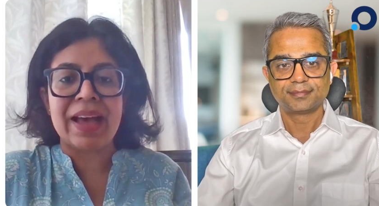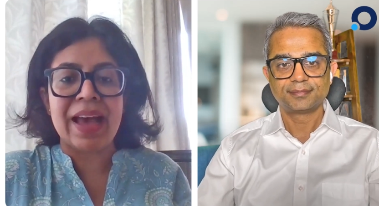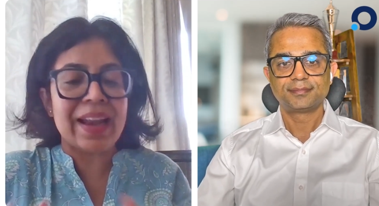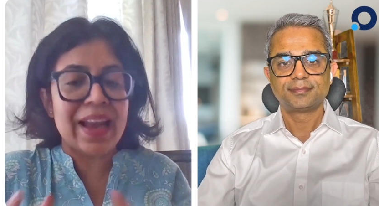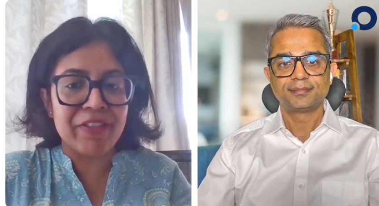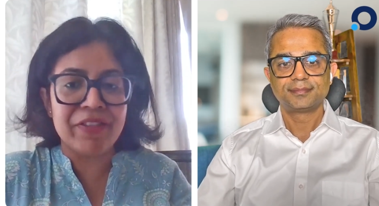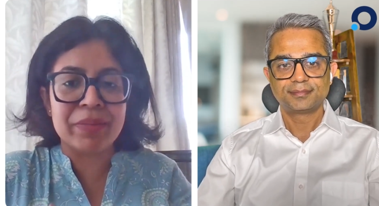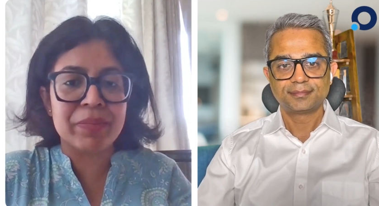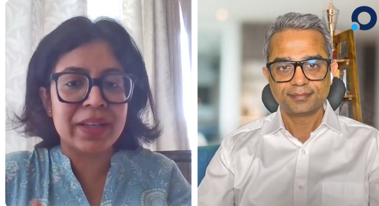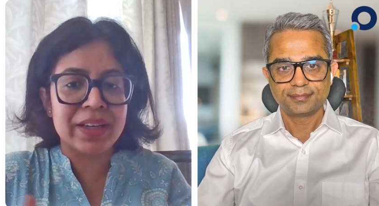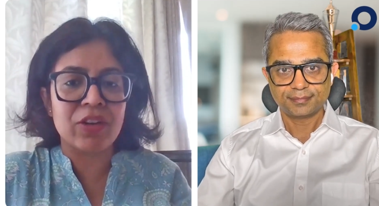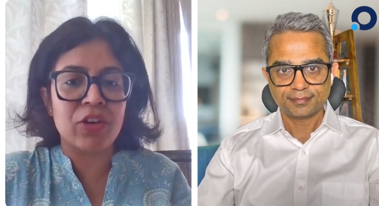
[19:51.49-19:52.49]
Speaker 1: And
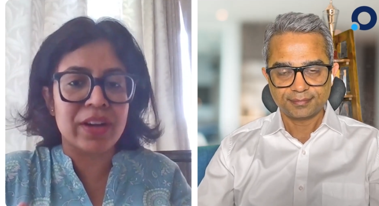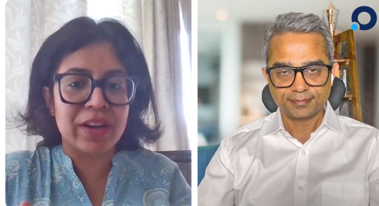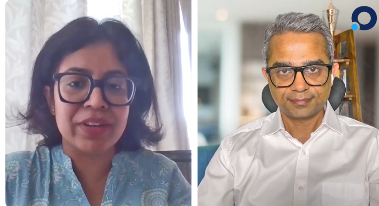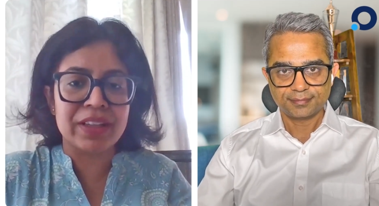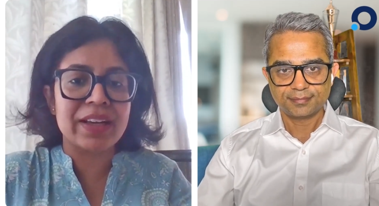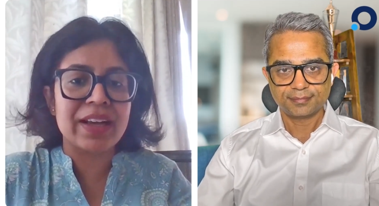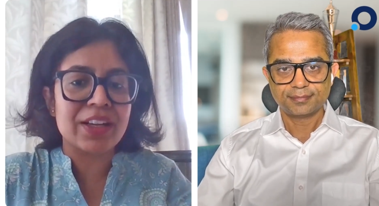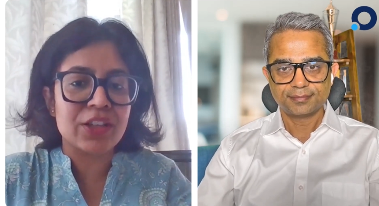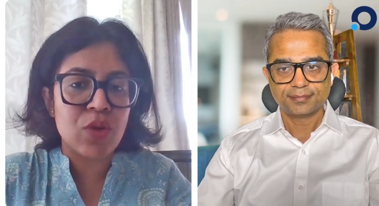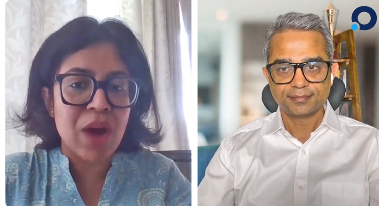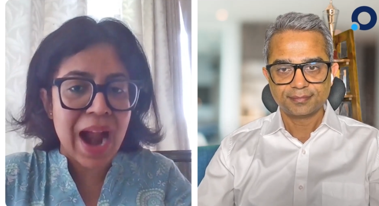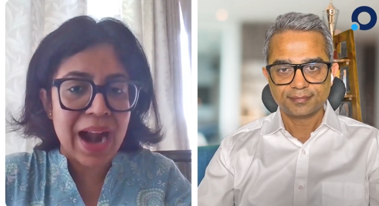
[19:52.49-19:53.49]
everybody or everything has
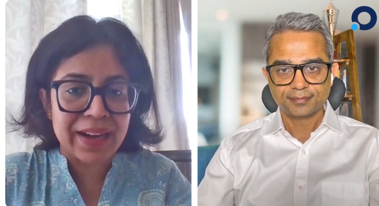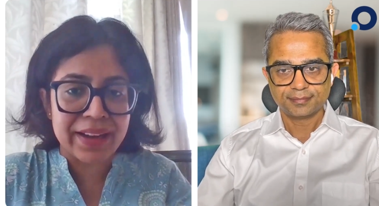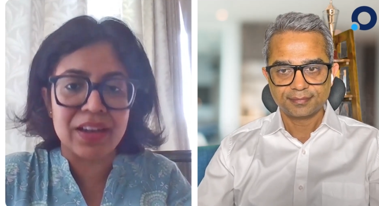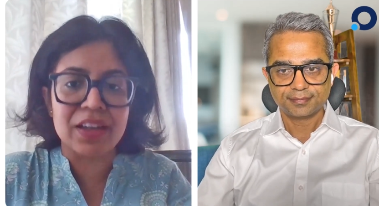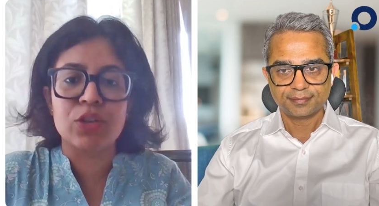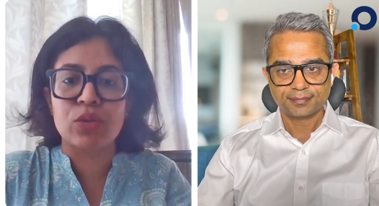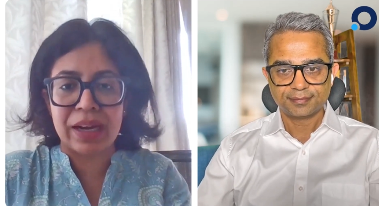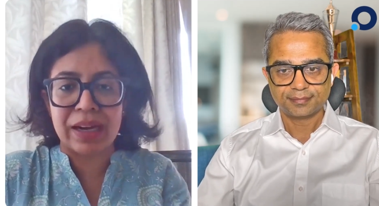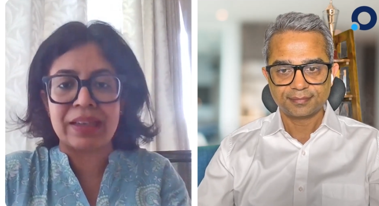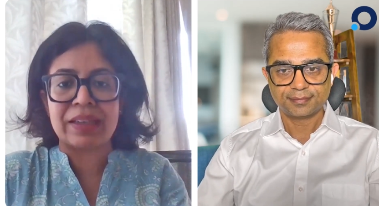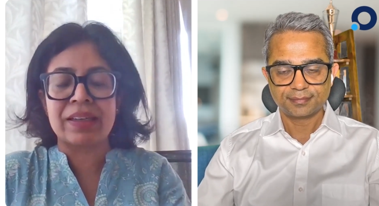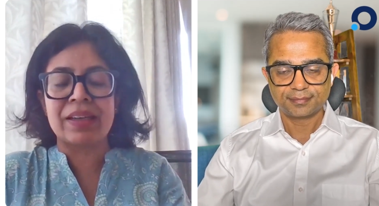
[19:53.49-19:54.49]
to adhere to
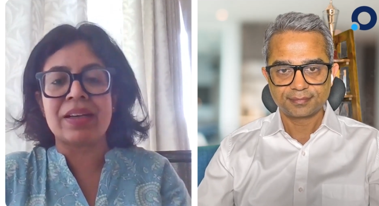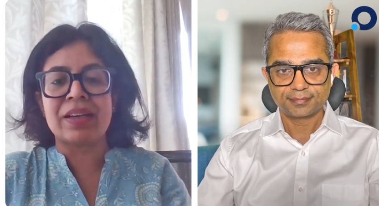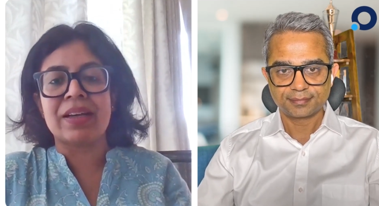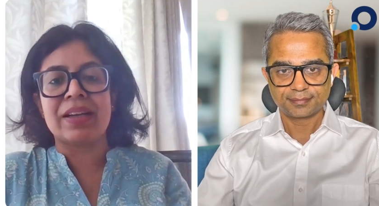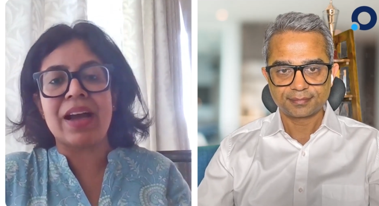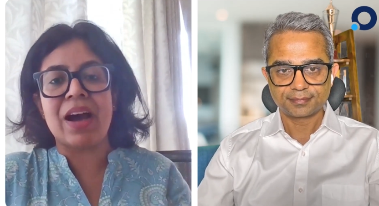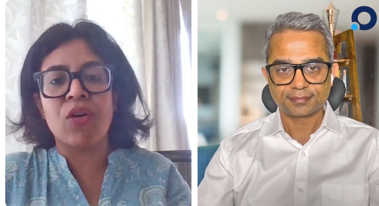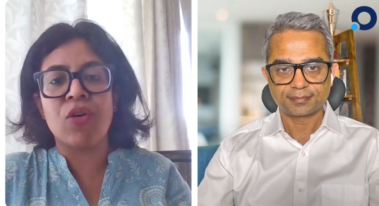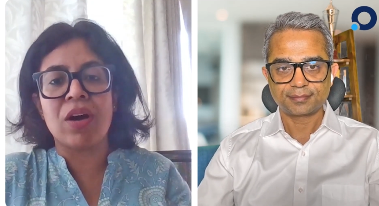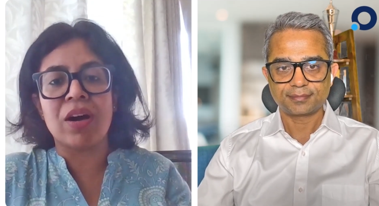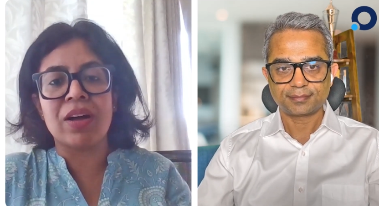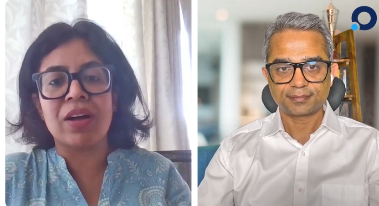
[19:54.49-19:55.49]
that, now,
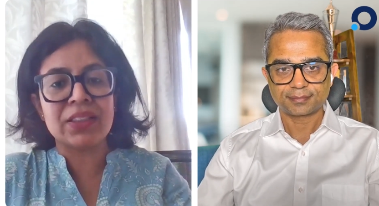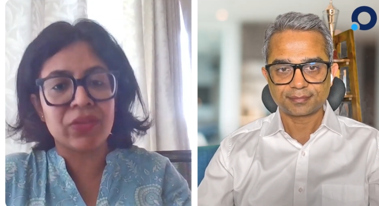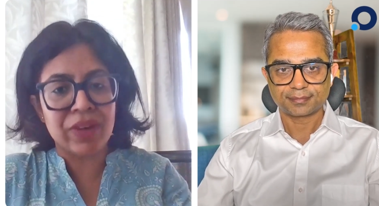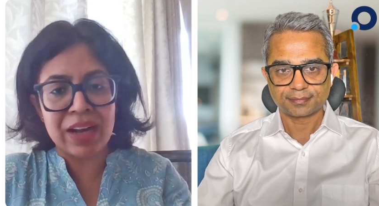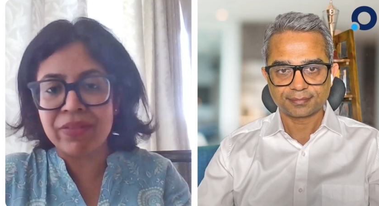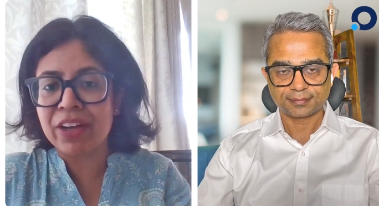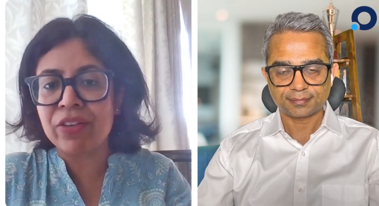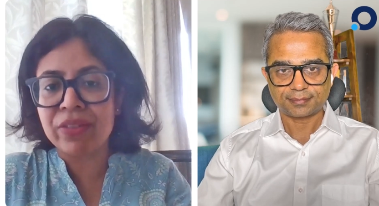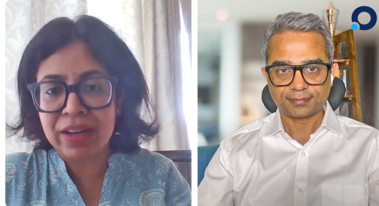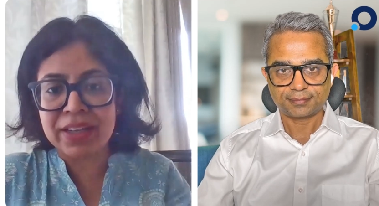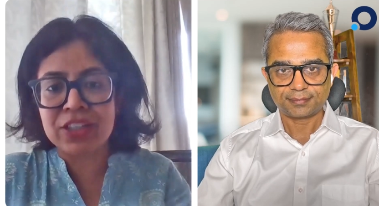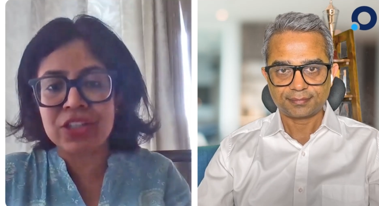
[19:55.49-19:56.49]
uh, that's one way of
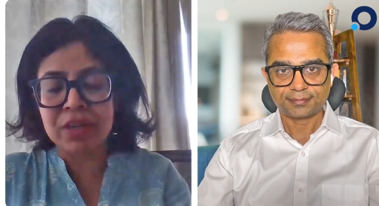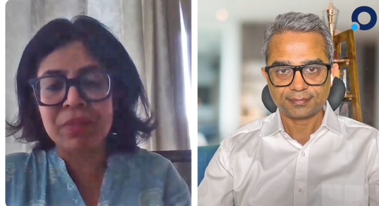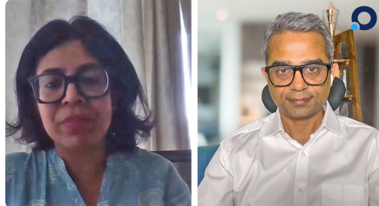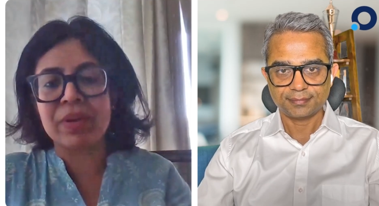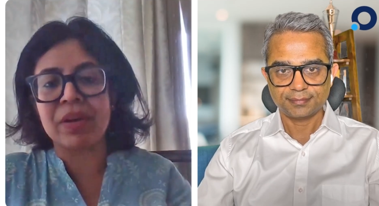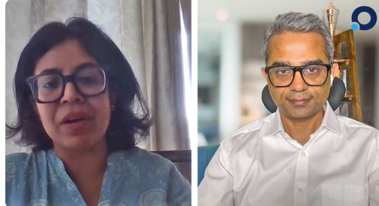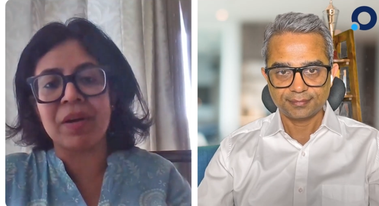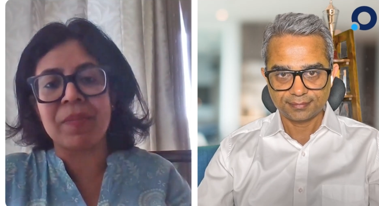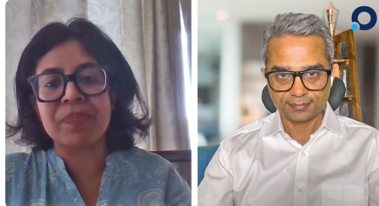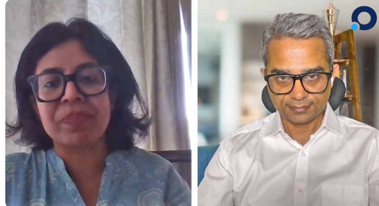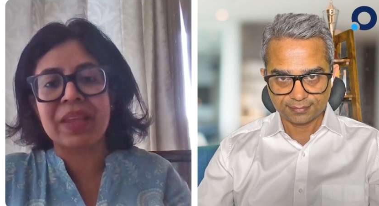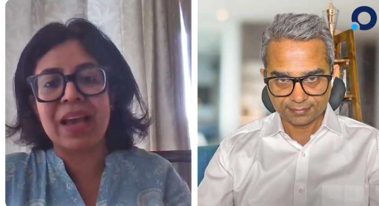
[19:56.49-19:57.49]
running ship,
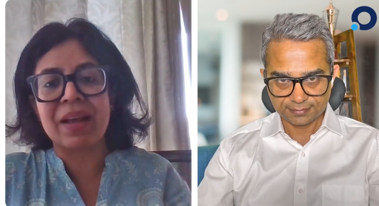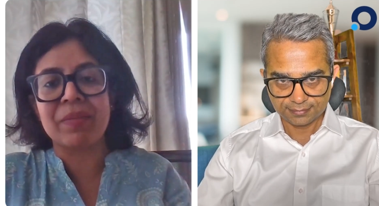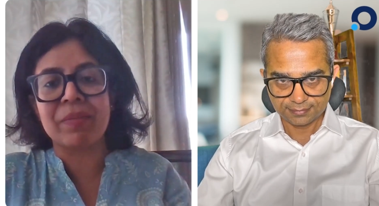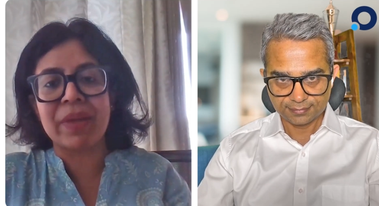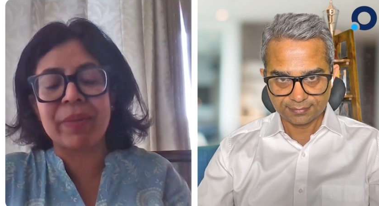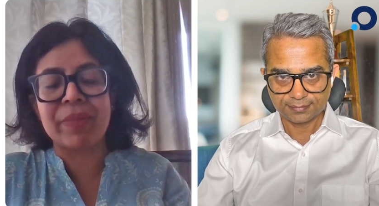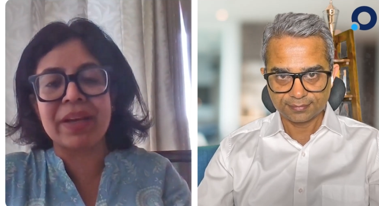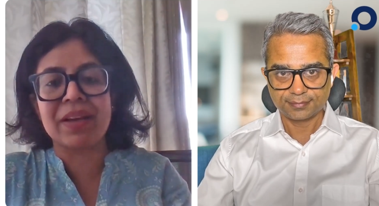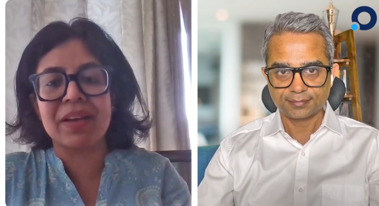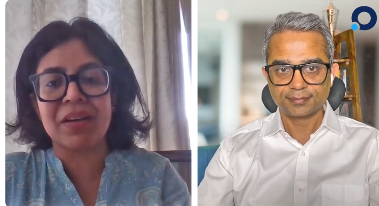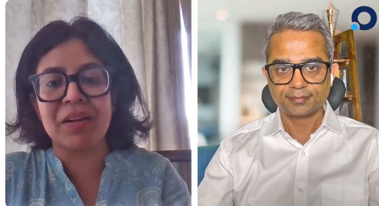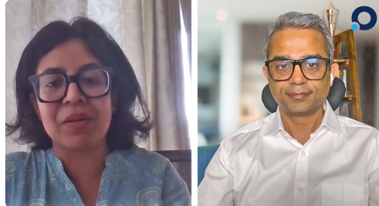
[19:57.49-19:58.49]
um, and
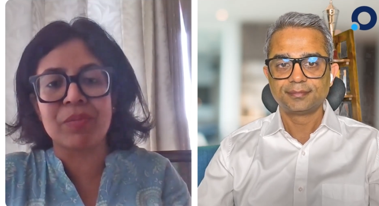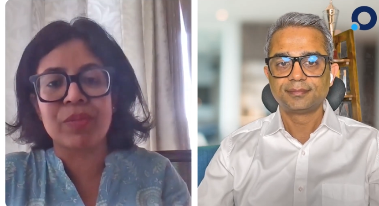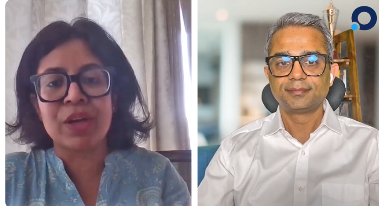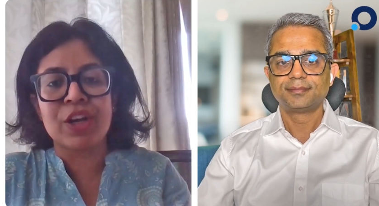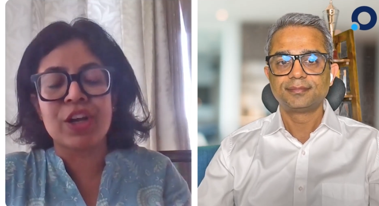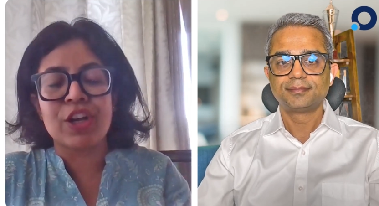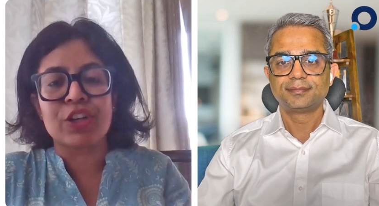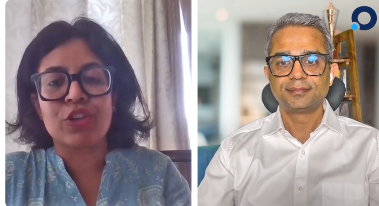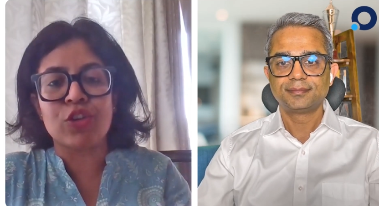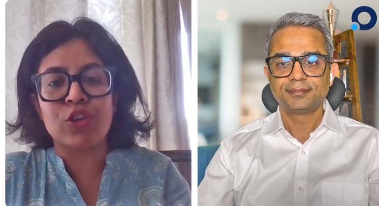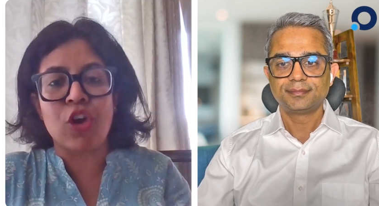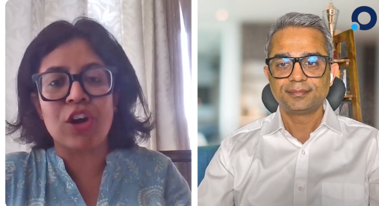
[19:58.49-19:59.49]
maybe uh, you
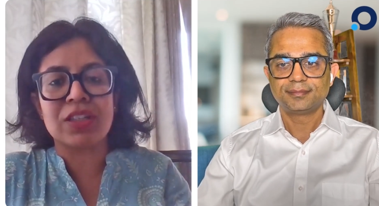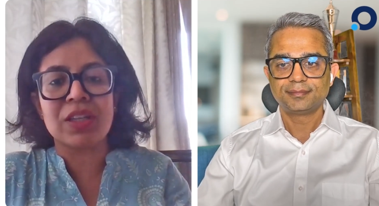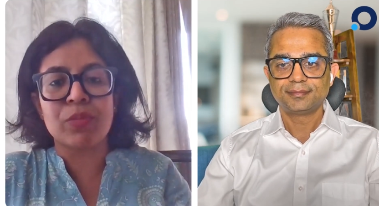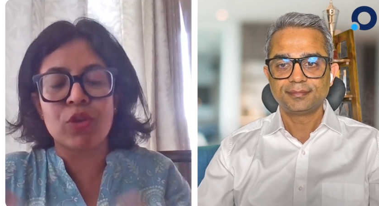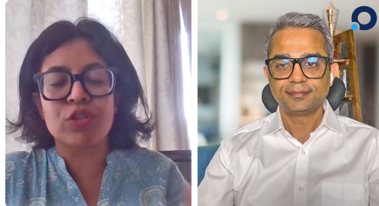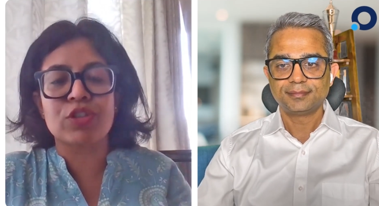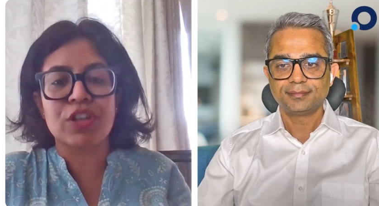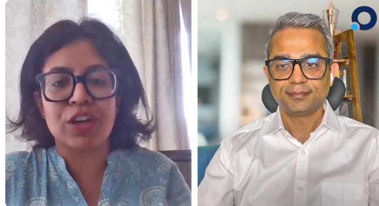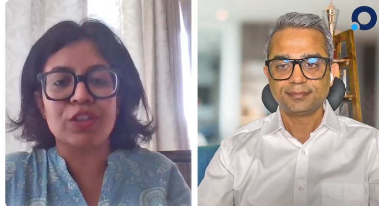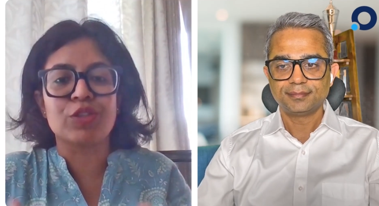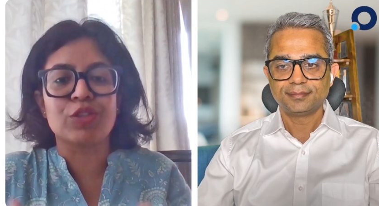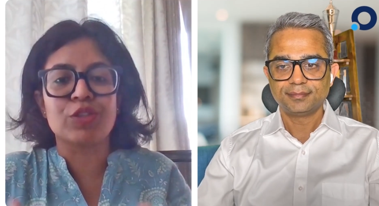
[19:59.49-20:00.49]
know not the most
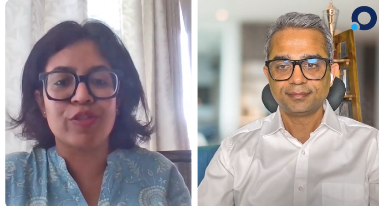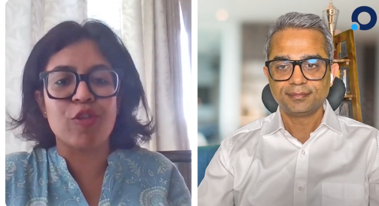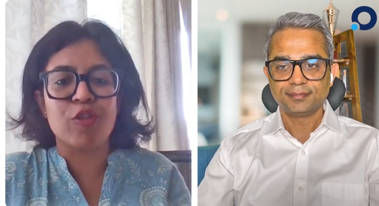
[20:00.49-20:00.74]
uh, sort of